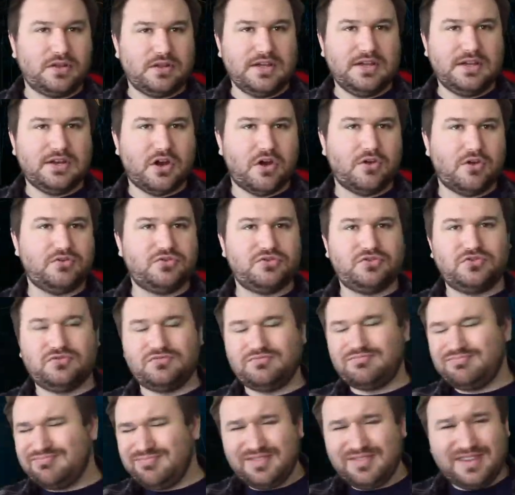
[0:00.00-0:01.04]
you know,
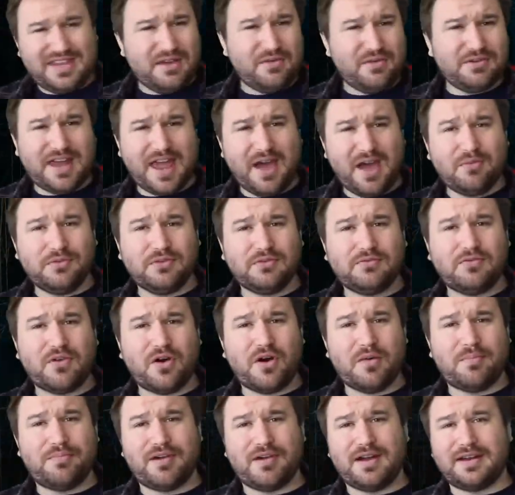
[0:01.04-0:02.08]
it would help the
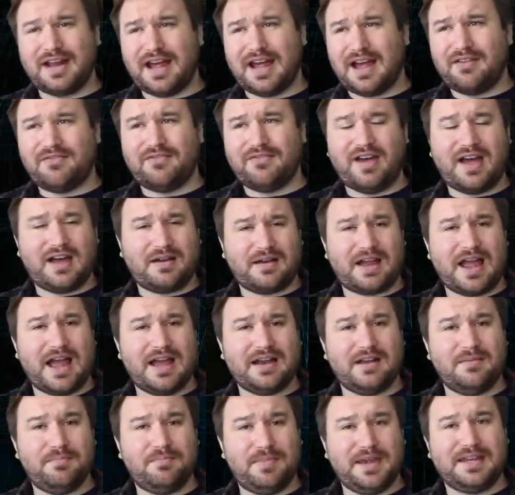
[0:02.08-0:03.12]
Raw brand have that
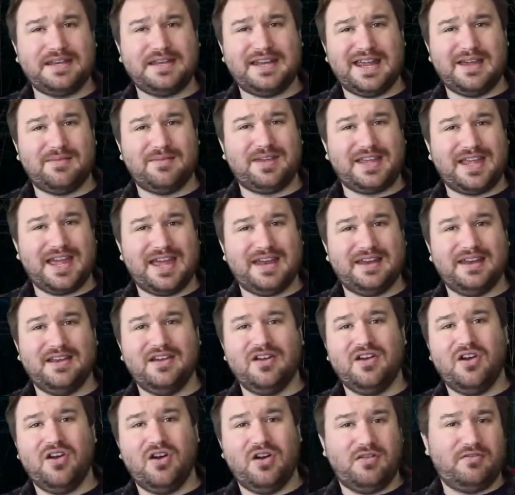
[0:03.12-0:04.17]
kind of big name again
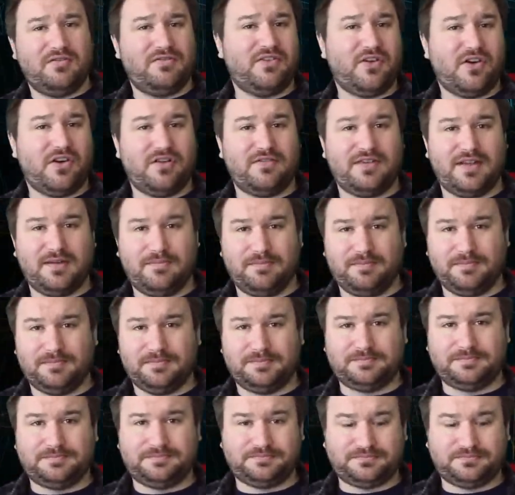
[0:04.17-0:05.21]
for them.
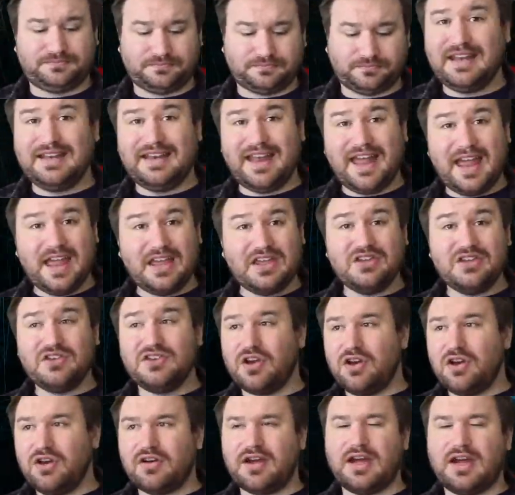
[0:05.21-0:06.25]
And there you
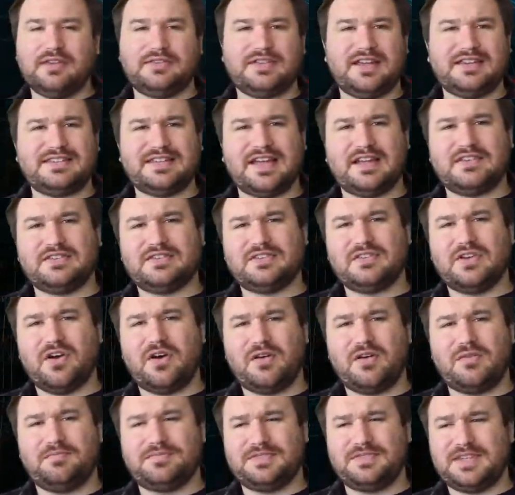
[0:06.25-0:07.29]
go, guys. That's our
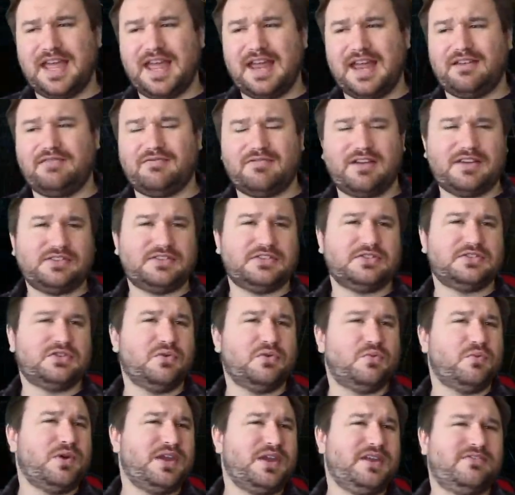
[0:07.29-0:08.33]
top 10 wrestlers who
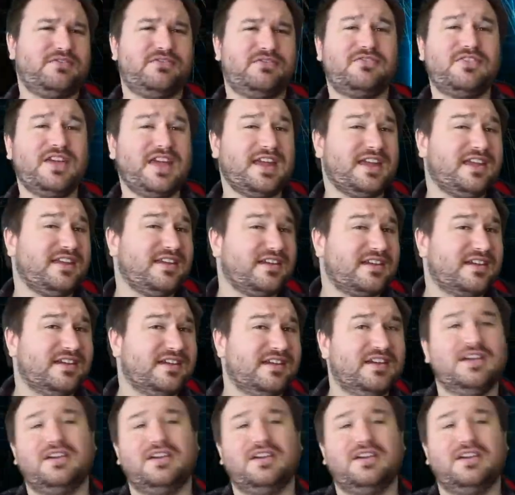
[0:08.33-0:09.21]
we think